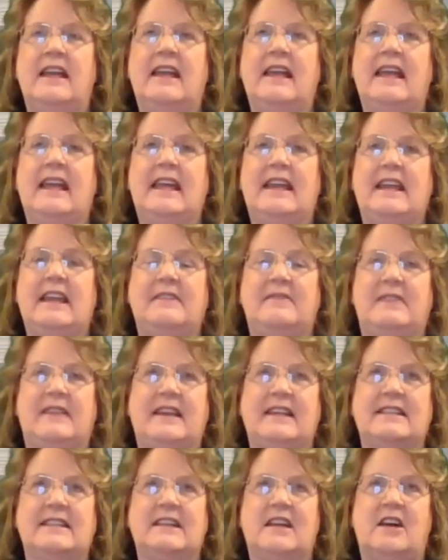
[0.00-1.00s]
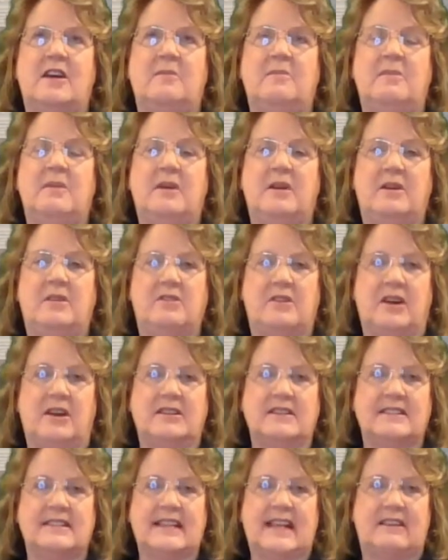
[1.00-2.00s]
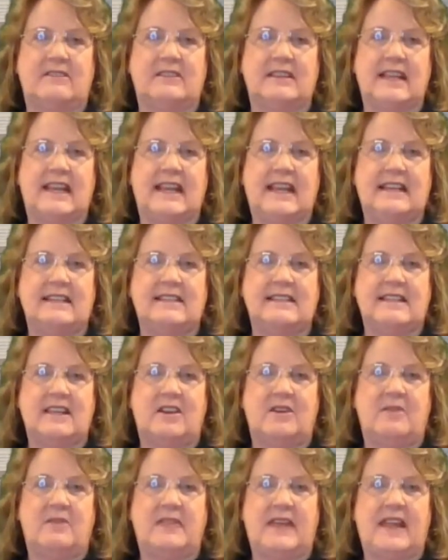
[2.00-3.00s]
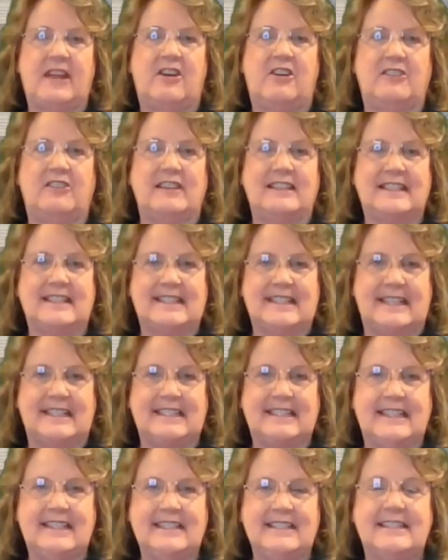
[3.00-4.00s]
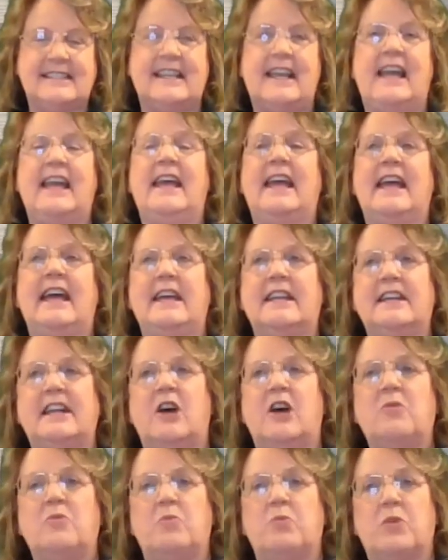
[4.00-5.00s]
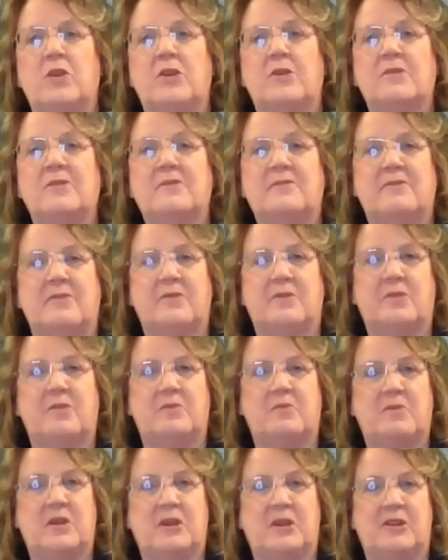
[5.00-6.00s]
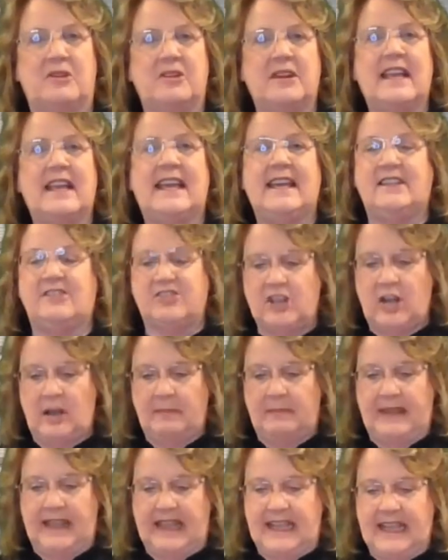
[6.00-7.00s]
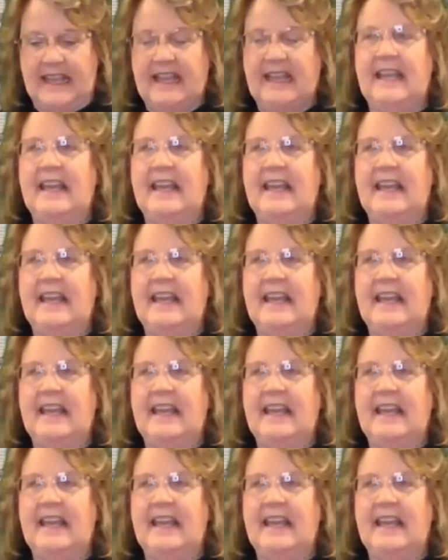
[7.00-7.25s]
and if they come across sounding as though they are a sentence and not word for word and choppy.